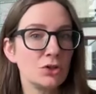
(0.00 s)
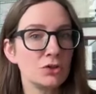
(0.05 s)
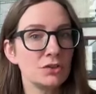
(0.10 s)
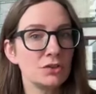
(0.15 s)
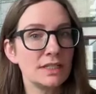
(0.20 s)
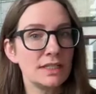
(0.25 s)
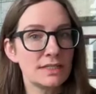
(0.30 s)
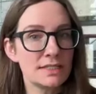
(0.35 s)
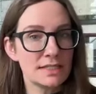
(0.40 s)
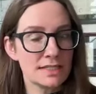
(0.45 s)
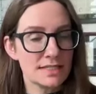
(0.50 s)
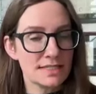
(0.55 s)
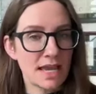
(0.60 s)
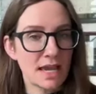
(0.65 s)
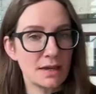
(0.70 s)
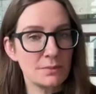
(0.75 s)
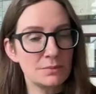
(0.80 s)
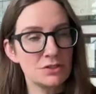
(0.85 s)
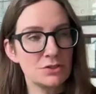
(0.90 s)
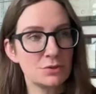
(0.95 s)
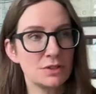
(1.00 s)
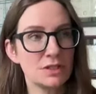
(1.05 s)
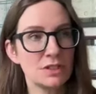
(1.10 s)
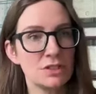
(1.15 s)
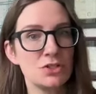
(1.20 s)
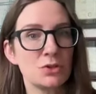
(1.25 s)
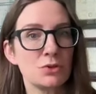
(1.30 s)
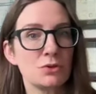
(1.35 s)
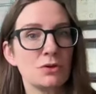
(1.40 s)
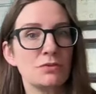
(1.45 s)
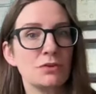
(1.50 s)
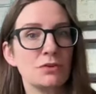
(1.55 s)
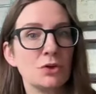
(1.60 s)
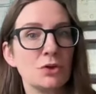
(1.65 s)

you'll need to decide between the two of